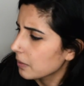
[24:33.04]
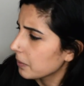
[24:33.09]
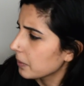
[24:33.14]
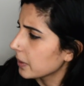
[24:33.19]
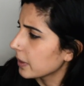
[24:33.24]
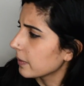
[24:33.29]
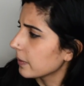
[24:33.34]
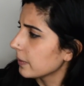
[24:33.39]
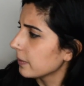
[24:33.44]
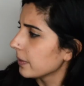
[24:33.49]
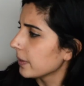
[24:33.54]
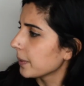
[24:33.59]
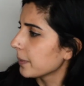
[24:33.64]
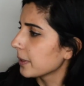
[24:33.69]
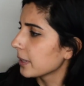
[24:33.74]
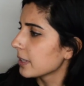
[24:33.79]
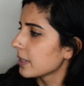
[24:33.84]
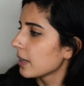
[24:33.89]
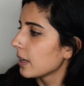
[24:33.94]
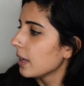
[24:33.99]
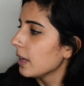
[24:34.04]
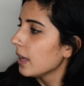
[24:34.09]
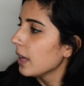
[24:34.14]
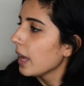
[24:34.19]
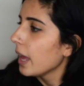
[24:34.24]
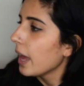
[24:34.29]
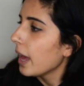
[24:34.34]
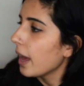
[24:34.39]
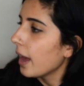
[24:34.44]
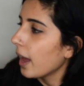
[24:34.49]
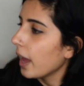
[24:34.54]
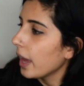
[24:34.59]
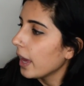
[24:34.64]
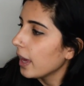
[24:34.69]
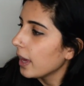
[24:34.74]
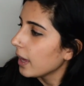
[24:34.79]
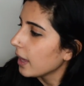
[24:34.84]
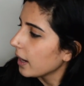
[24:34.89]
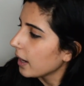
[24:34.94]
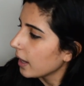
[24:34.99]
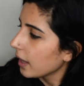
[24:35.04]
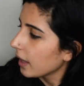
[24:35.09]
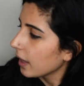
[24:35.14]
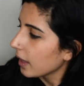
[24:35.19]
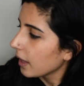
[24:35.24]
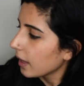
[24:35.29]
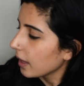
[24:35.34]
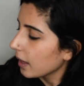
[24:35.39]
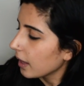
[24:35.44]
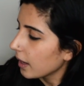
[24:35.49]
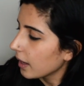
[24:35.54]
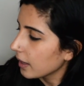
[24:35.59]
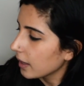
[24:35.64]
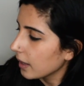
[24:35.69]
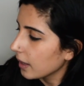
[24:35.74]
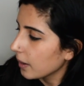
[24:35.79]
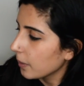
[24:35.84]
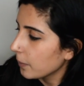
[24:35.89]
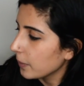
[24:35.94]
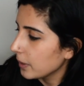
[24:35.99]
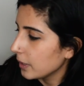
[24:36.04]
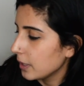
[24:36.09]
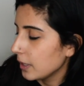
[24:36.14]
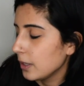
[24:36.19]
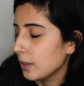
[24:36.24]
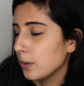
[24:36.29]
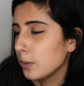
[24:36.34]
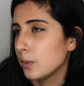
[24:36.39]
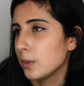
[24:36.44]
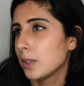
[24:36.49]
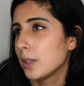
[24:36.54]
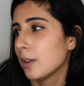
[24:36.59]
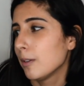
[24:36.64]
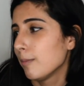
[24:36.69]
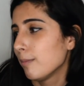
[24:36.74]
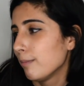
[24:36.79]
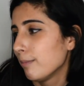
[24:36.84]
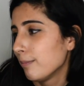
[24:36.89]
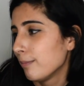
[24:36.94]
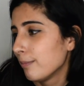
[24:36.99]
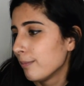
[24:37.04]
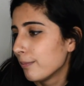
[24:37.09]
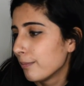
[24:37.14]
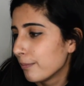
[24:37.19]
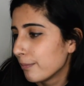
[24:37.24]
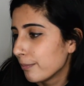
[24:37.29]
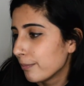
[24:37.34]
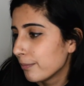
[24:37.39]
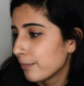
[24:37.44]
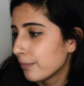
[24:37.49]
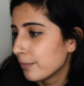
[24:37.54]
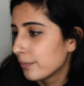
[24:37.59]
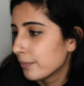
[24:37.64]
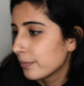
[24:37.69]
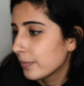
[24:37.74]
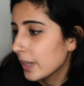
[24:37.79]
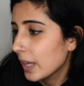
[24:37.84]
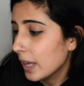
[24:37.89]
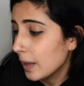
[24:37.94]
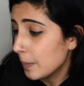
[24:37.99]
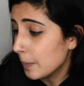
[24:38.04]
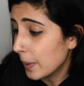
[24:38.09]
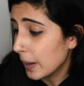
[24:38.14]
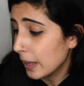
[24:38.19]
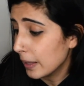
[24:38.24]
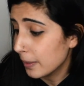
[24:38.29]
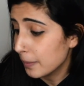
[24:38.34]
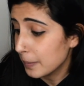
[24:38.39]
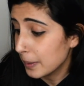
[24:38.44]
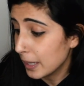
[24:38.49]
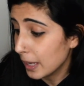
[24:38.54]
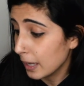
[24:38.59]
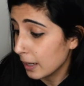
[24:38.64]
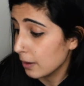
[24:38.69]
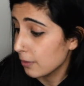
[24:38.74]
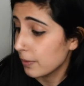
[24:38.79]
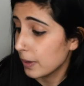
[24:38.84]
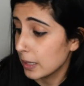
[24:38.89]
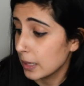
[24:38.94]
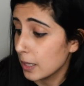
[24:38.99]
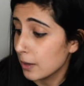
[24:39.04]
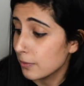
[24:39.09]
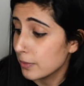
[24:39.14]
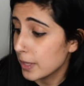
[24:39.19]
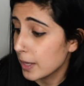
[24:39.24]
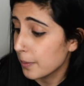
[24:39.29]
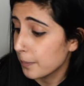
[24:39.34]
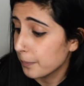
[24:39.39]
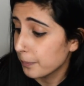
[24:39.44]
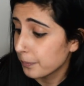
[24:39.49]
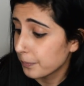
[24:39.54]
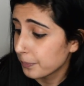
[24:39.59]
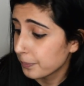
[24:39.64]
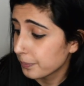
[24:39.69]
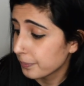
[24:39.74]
whatever, that works. And I can't wait to use them and buy them again if I love them.